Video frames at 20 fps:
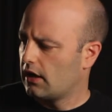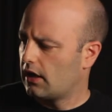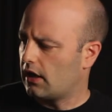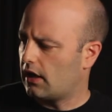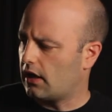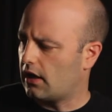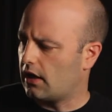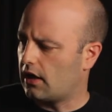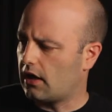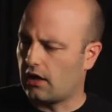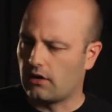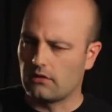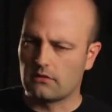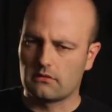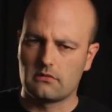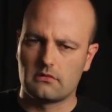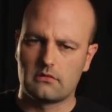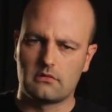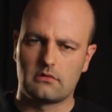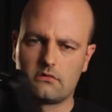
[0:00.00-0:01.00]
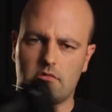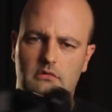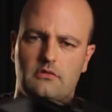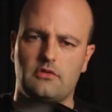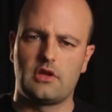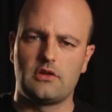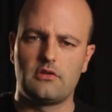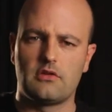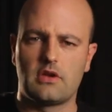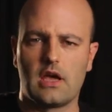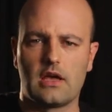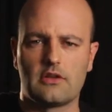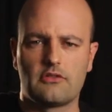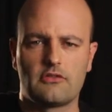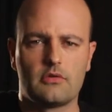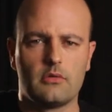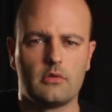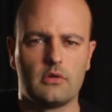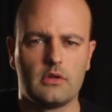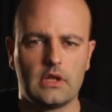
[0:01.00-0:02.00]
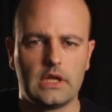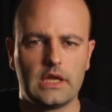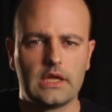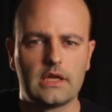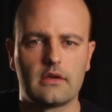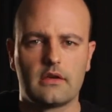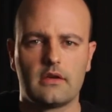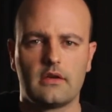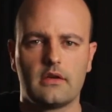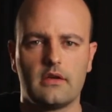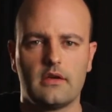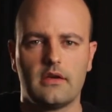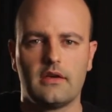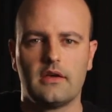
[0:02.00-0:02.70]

Uh, I'll send you guys to a link